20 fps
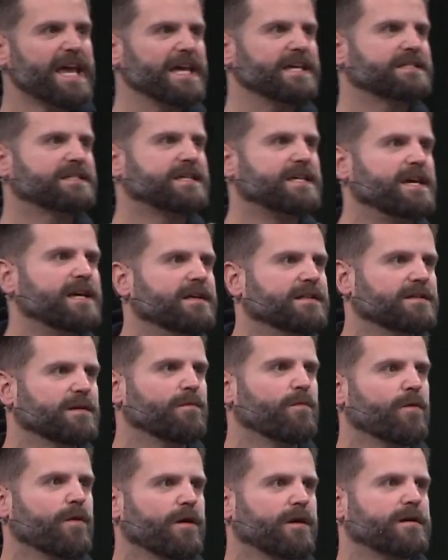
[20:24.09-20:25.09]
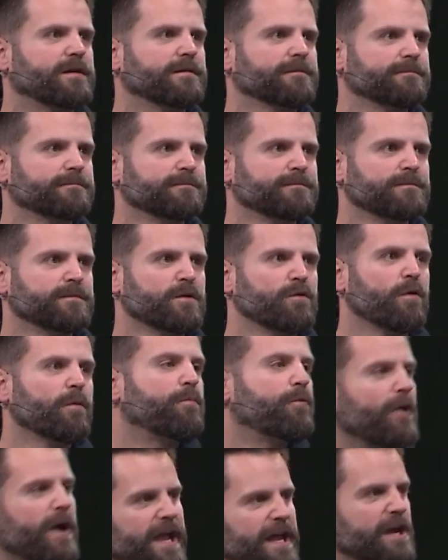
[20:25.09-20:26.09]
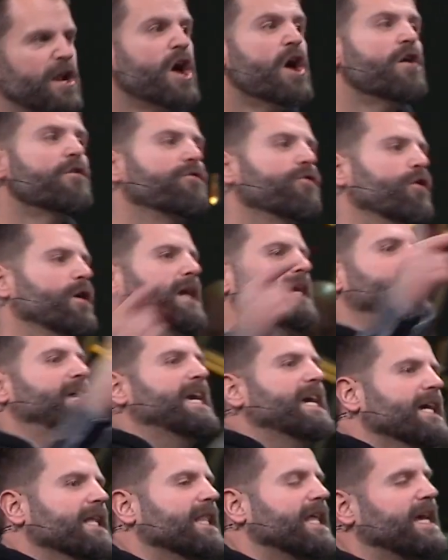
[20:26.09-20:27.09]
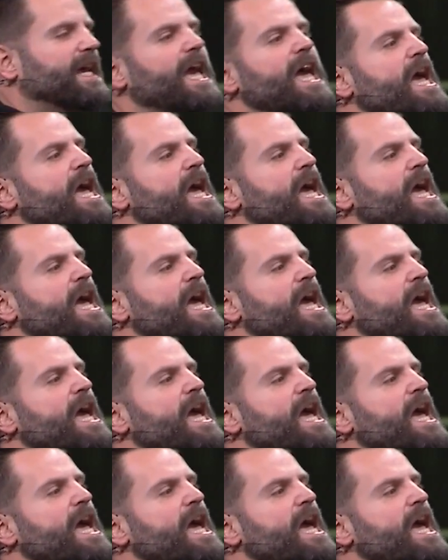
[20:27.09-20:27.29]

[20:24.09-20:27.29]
his kingdom work. We're praying for healing